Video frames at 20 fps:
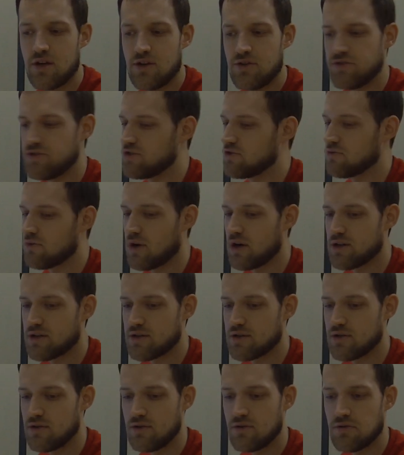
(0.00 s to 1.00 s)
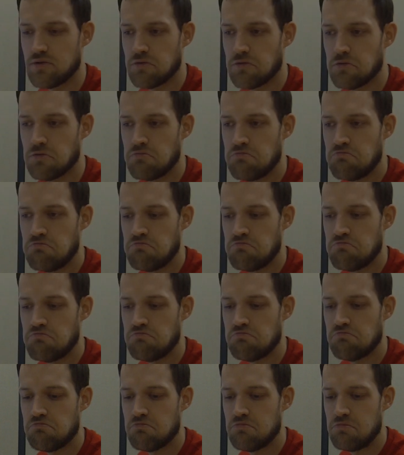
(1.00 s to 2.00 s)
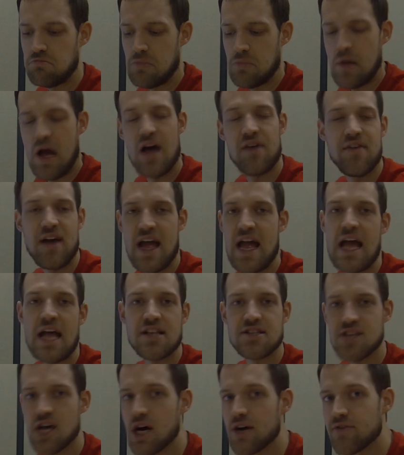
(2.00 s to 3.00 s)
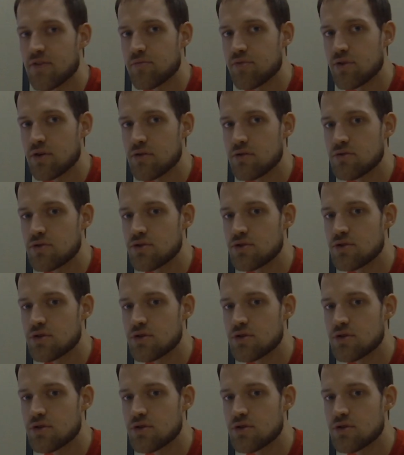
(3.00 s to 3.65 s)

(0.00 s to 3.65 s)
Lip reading: Do you want to have a hands-off approach